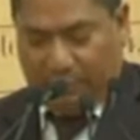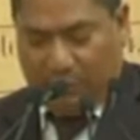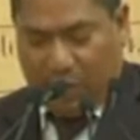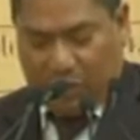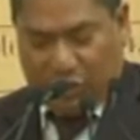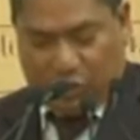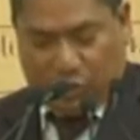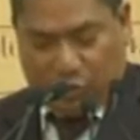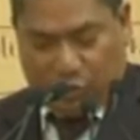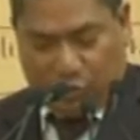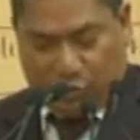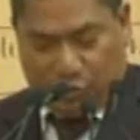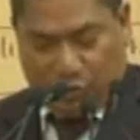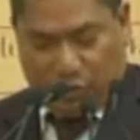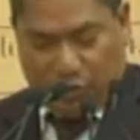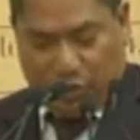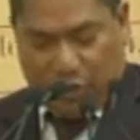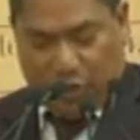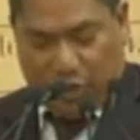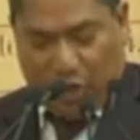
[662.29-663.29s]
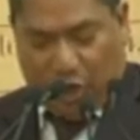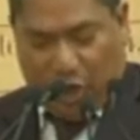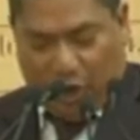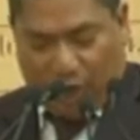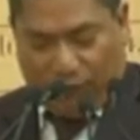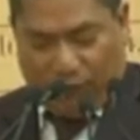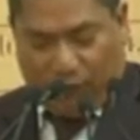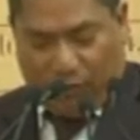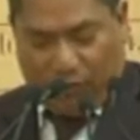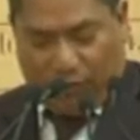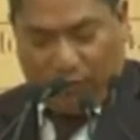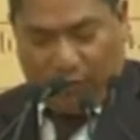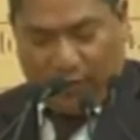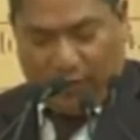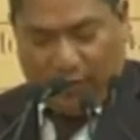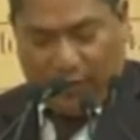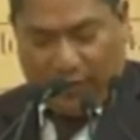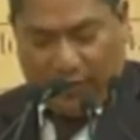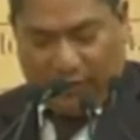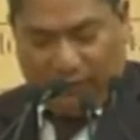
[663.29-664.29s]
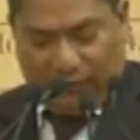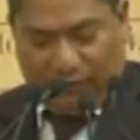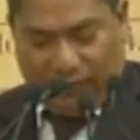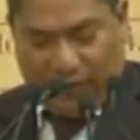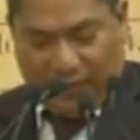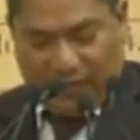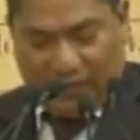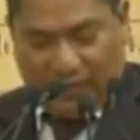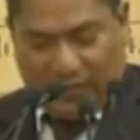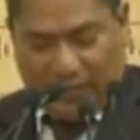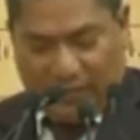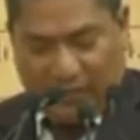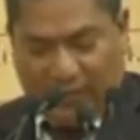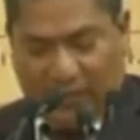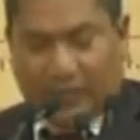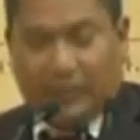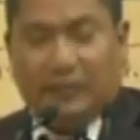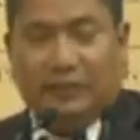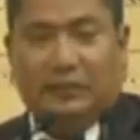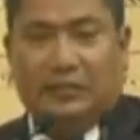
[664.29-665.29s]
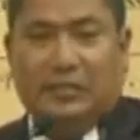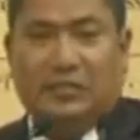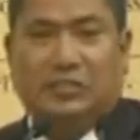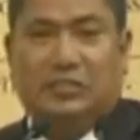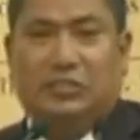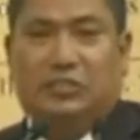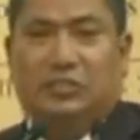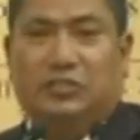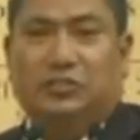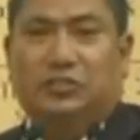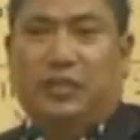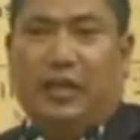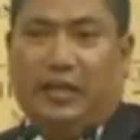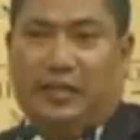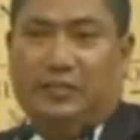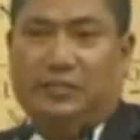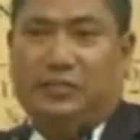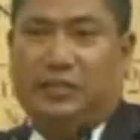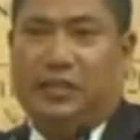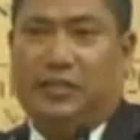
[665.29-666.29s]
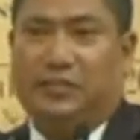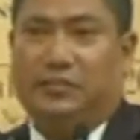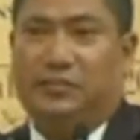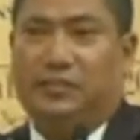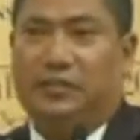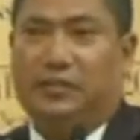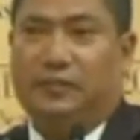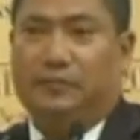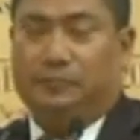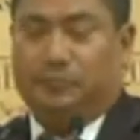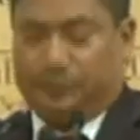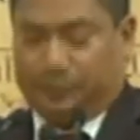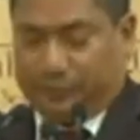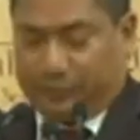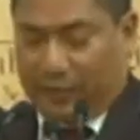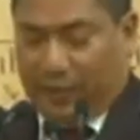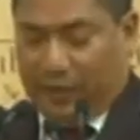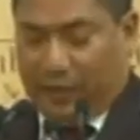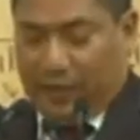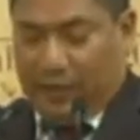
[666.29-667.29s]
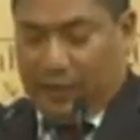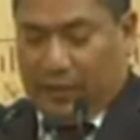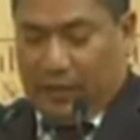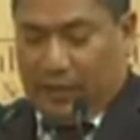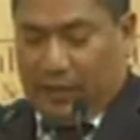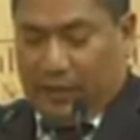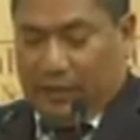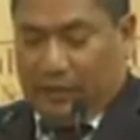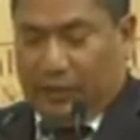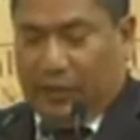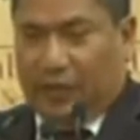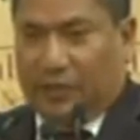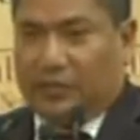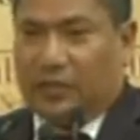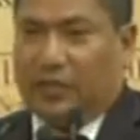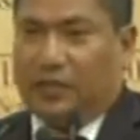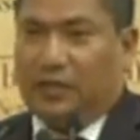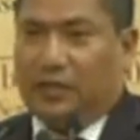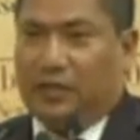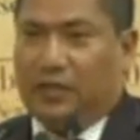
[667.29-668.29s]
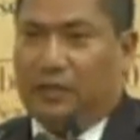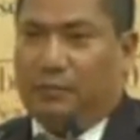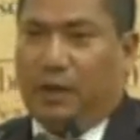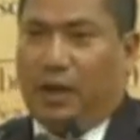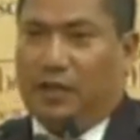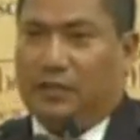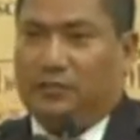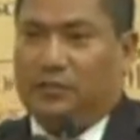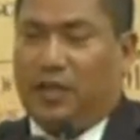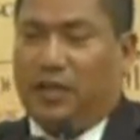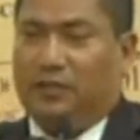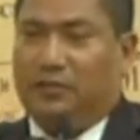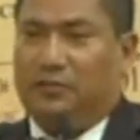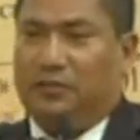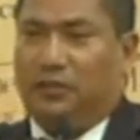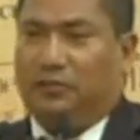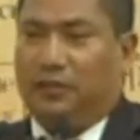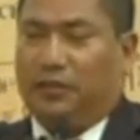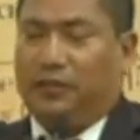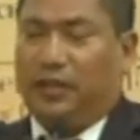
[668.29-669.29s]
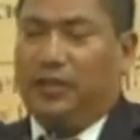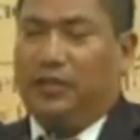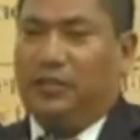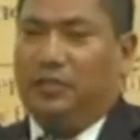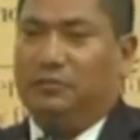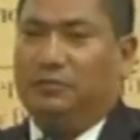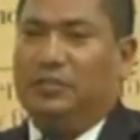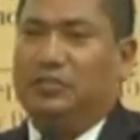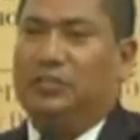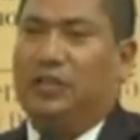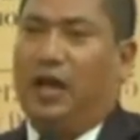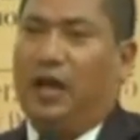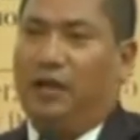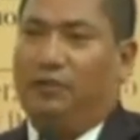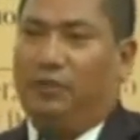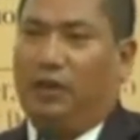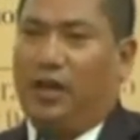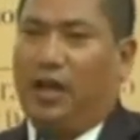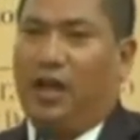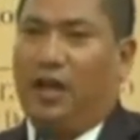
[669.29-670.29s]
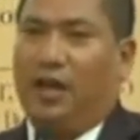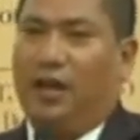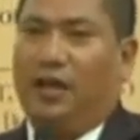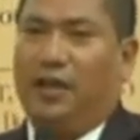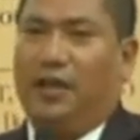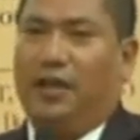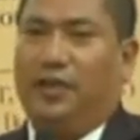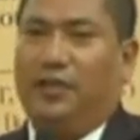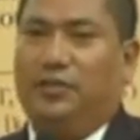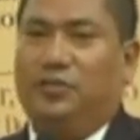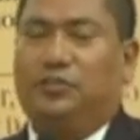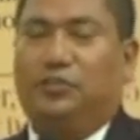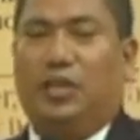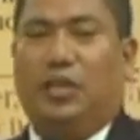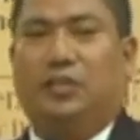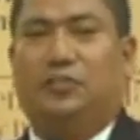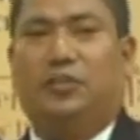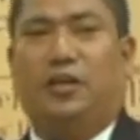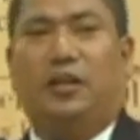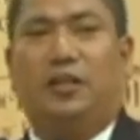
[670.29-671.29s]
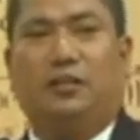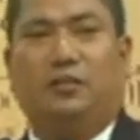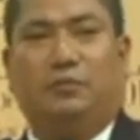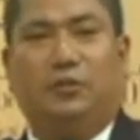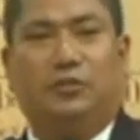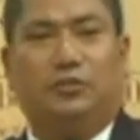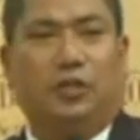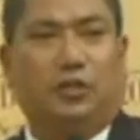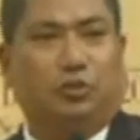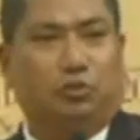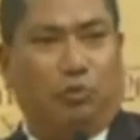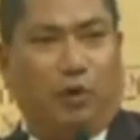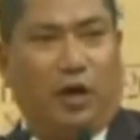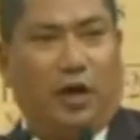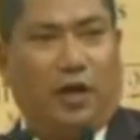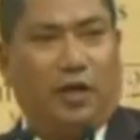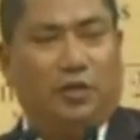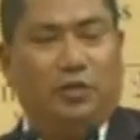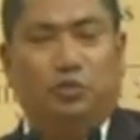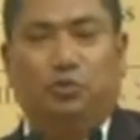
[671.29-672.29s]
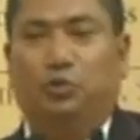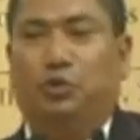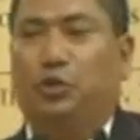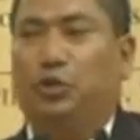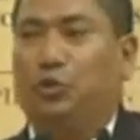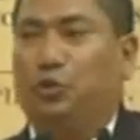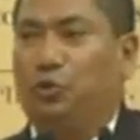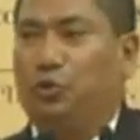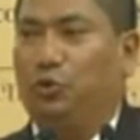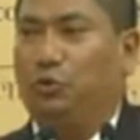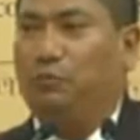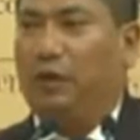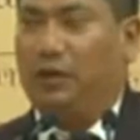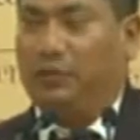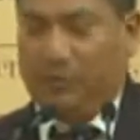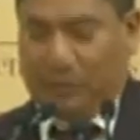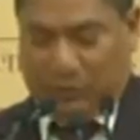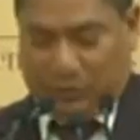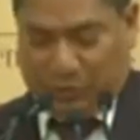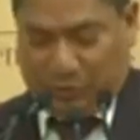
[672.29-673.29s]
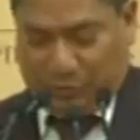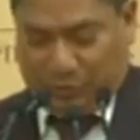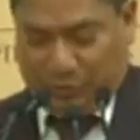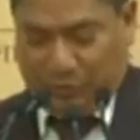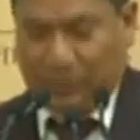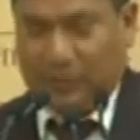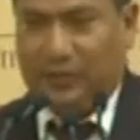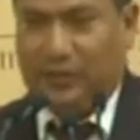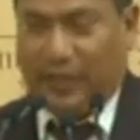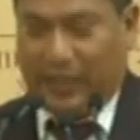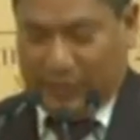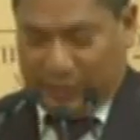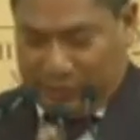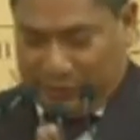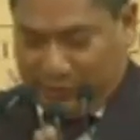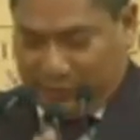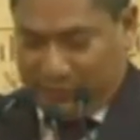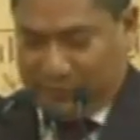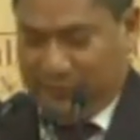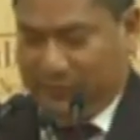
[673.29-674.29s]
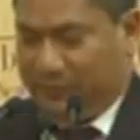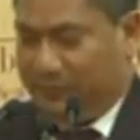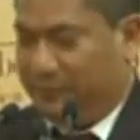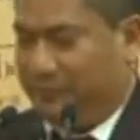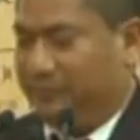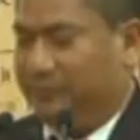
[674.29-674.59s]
have much to offer in facing these challenges. Ye jangama chatra tathaiva sthavara ste sarva sattva sukhino bhavantu. Thank you.